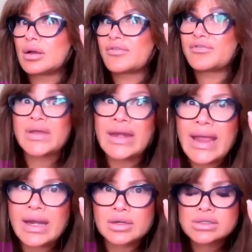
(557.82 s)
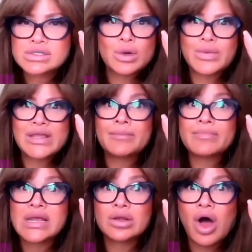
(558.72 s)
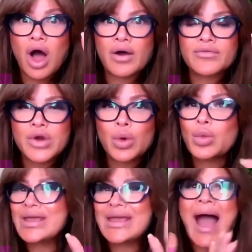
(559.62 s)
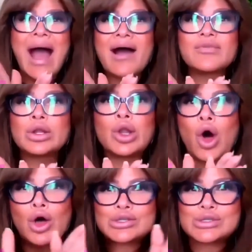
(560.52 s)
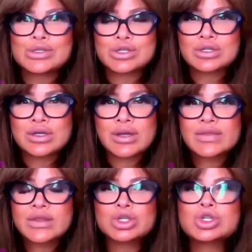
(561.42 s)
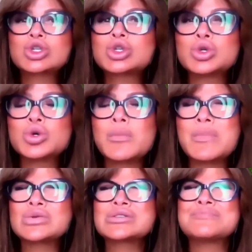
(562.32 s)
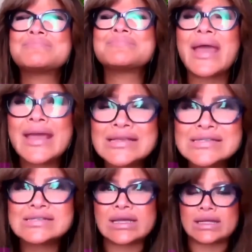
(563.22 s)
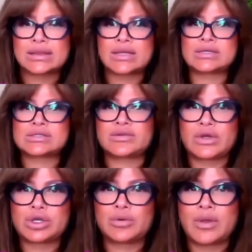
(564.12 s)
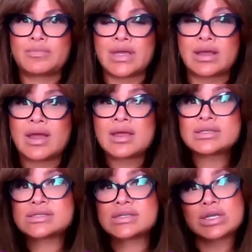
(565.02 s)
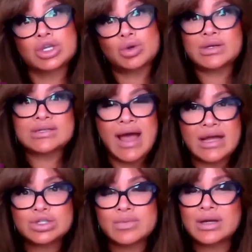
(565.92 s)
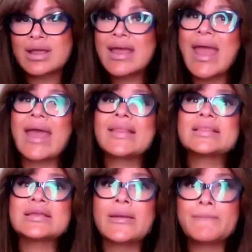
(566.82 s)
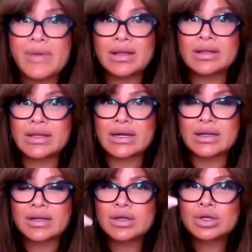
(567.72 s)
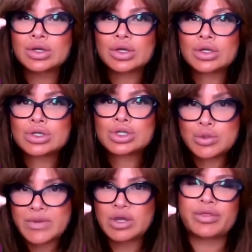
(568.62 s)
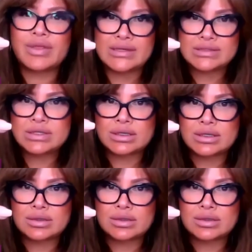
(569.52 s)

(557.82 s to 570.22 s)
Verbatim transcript: fit in, so we can be loved. We have lost the two most basic things of a human being secure attachment and the ability to be authentic.